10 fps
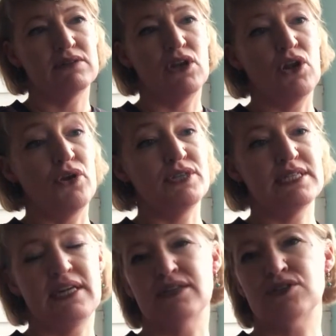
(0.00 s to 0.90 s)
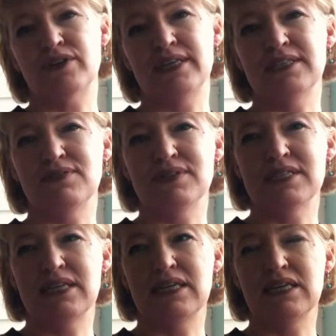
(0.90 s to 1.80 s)
low stakes
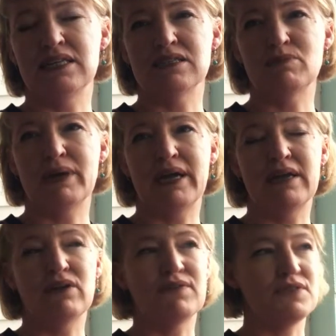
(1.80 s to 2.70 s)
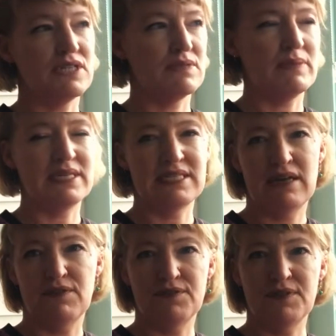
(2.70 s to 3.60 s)
creativity is part of just my
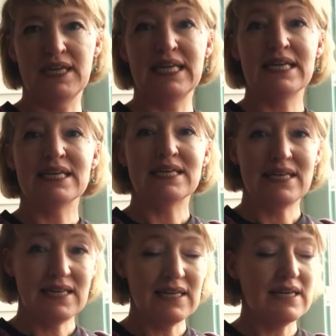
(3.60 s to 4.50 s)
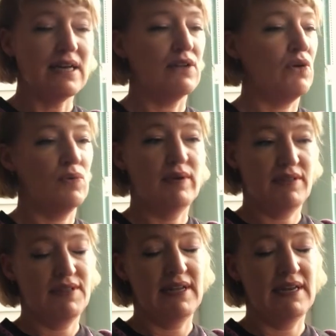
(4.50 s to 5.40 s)
self-care, along
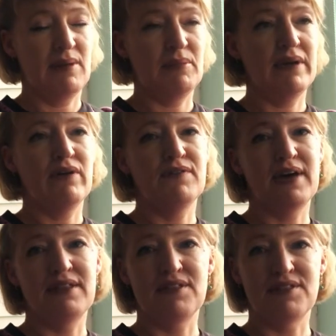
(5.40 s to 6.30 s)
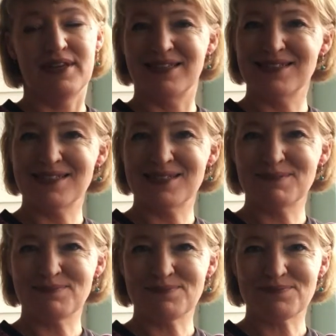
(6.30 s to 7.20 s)
with a number of other things.
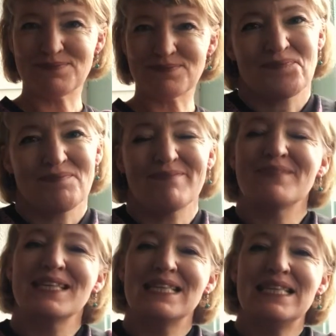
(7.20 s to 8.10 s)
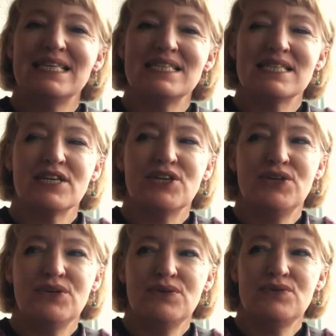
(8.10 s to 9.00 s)
There's a
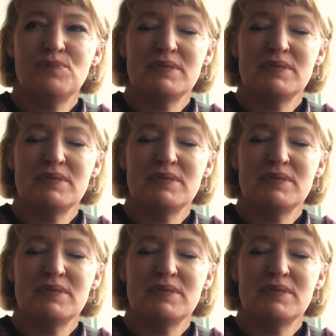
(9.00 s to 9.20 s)
huge